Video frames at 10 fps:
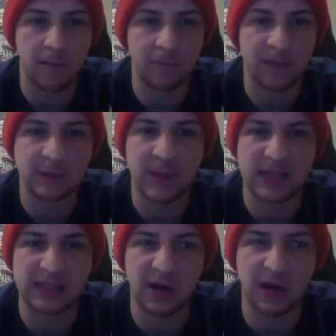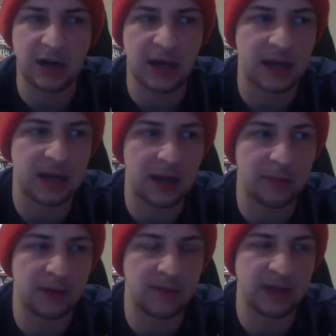this past Saturday night, and I
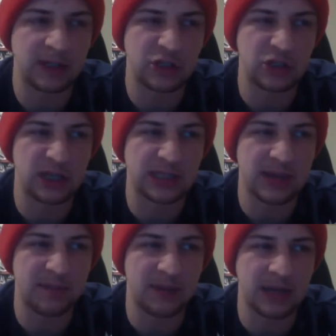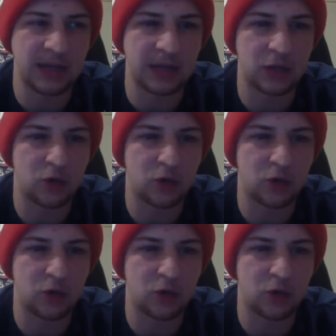believe they just had beaten who did